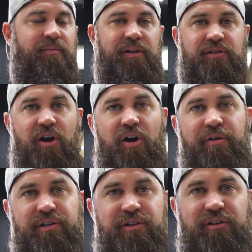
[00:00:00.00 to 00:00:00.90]
It's
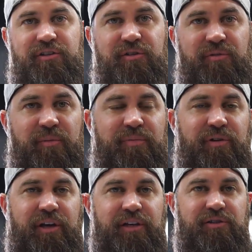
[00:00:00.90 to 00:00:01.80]
always good to
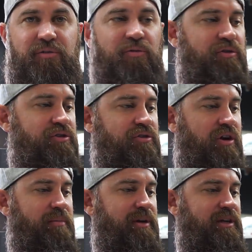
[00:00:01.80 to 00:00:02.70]
replace or
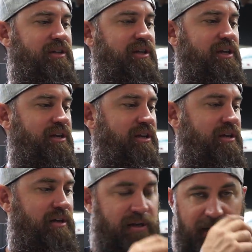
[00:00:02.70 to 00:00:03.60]
scrub and clean
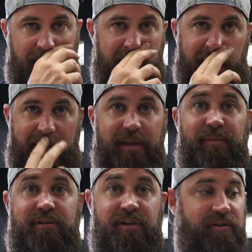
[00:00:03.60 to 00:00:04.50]
any
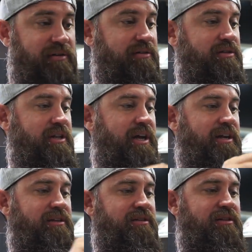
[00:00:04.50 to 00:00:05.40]
materials
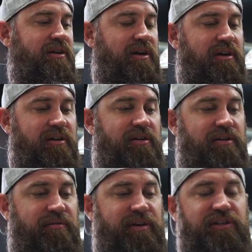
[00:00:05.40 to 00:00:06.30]
that are
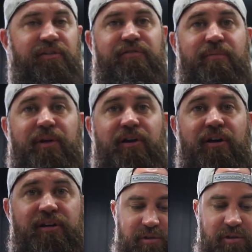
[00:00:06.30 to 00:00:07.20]
originally from the
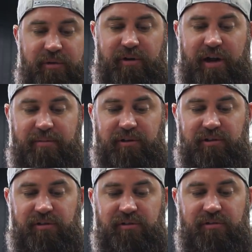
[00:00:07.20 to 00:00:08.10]
car. So we were able
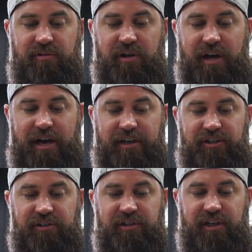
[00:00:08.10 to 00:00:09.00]
to
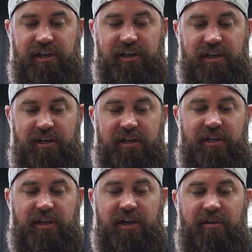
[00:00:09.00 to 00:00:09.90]
actually
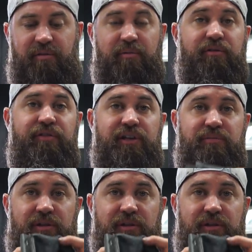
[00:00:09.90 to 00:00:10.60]
remove these